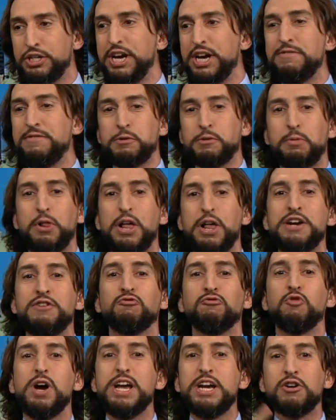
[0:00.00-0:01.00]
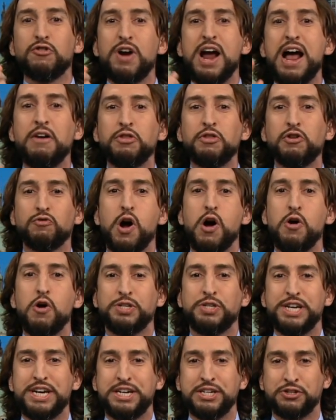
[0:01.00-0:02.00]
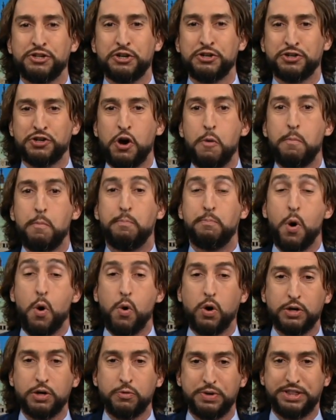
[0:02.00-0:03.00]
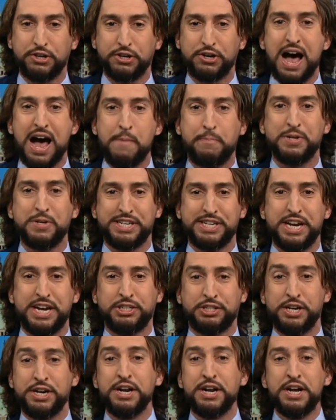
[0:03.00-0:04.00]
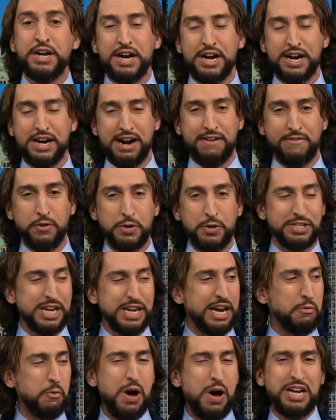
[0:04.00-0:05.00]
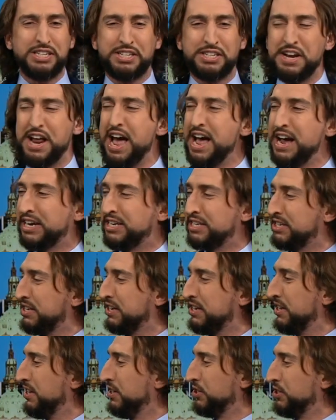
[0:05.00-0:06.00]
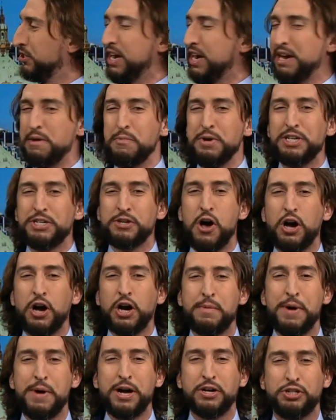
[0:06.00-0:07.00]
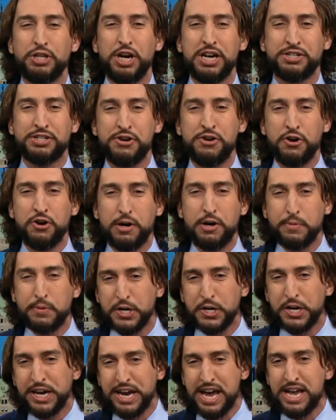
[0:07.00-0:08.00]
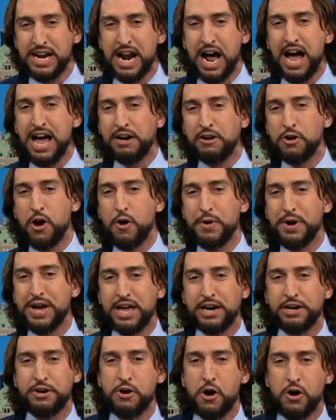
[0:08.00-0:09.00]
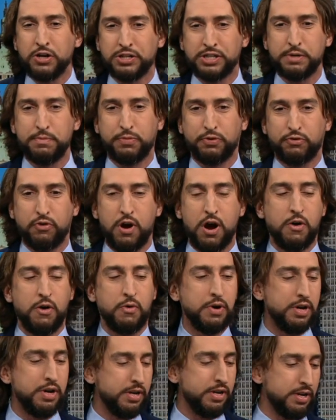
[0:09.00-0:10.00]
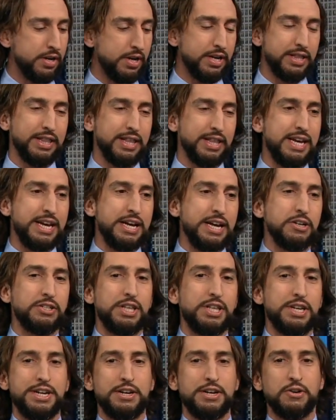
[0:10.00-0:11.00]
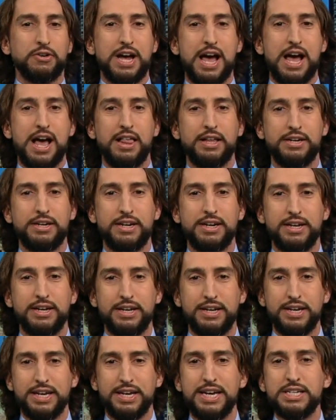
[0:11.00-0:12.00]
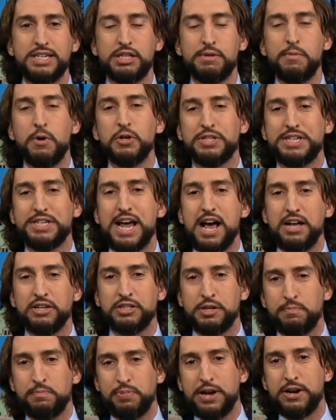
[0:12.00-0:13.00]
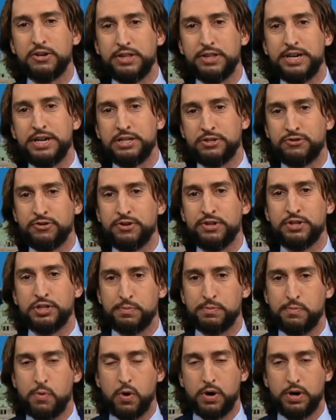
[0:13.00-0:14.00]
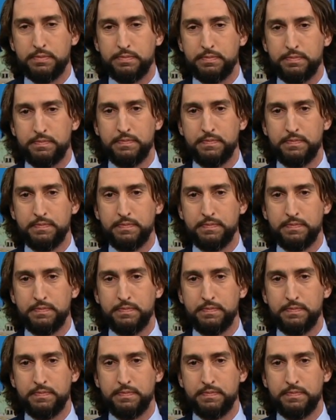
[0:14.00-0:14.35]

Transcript: Chiefs are playing ring around the rosy because they're so bored with their opposition. And everyone's like, what's next? Can we talk about Justin Herbert again? I don't know. He had an awesome throw. Here's the deal, Colin. He's the most talented player in the history of the sport.